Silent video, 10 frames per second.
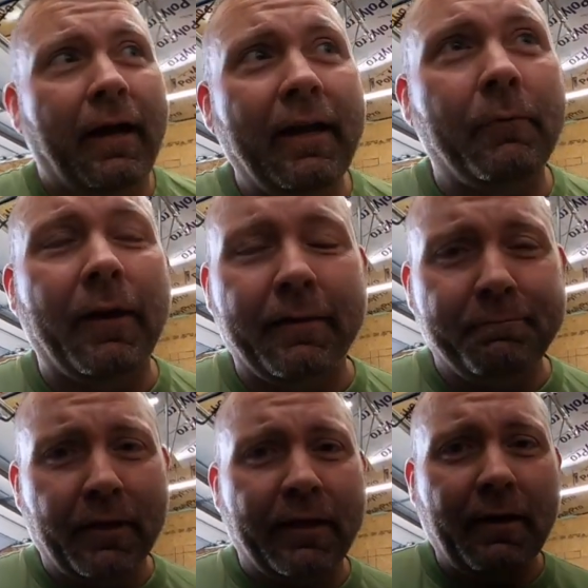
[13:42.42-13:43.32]
Anyway,
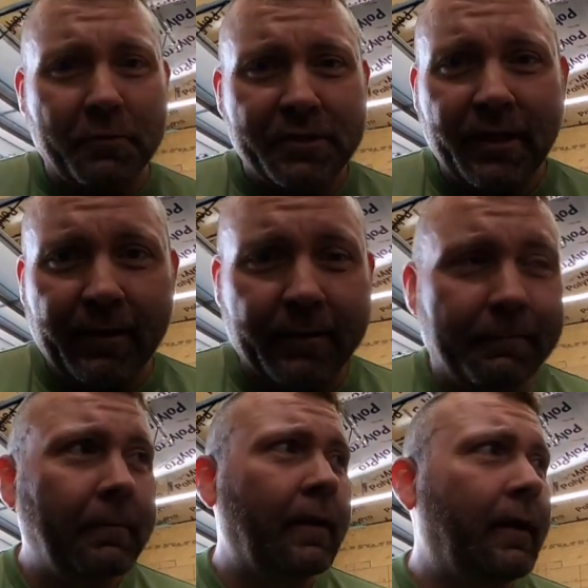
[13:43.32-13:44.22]
like I was
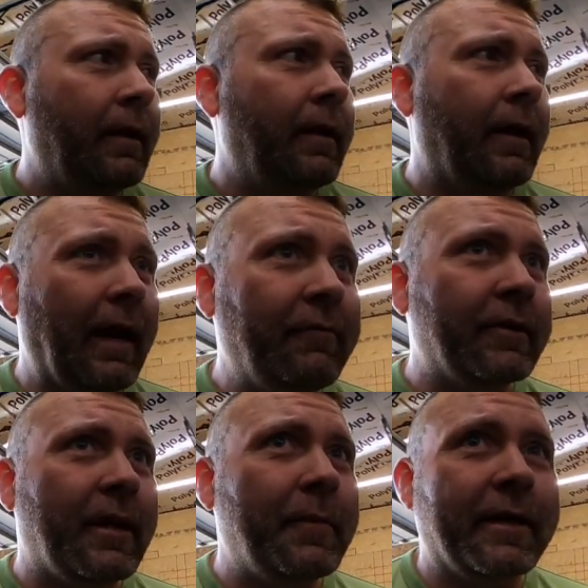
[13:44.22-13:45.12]
saying,
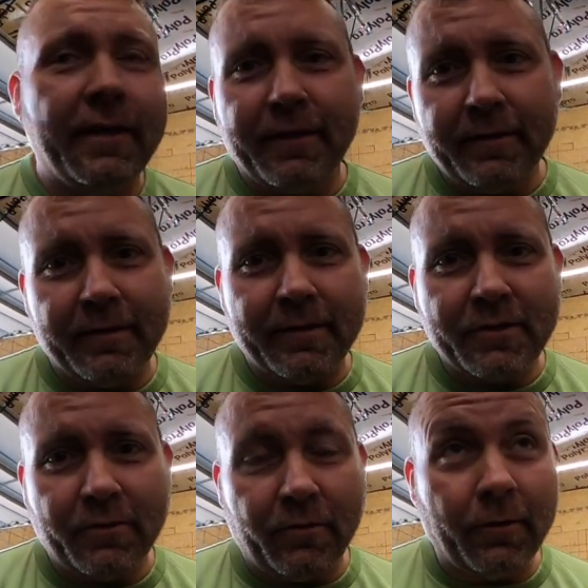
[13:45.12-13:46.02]
every time I cut into
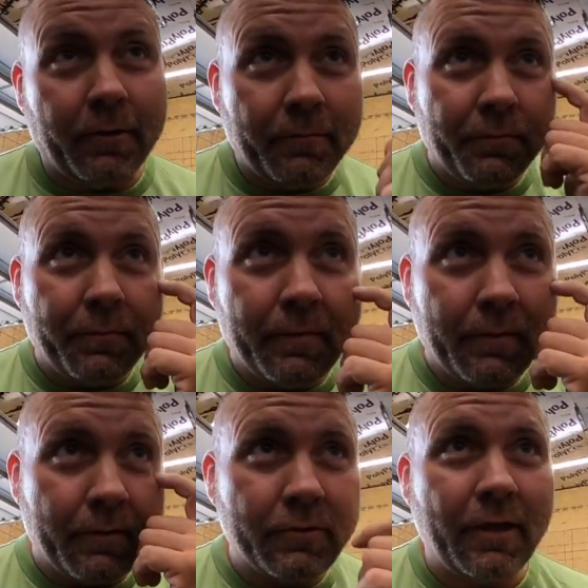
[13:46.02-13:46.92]
this car,
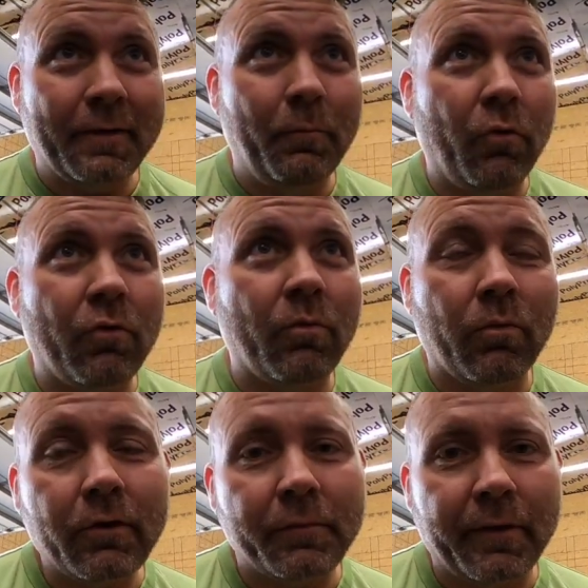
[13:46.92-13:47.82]
there's like more
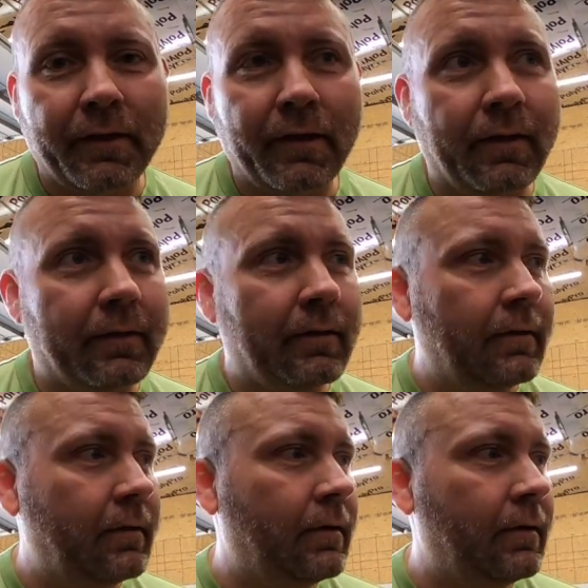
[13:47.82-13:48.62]
work to be done.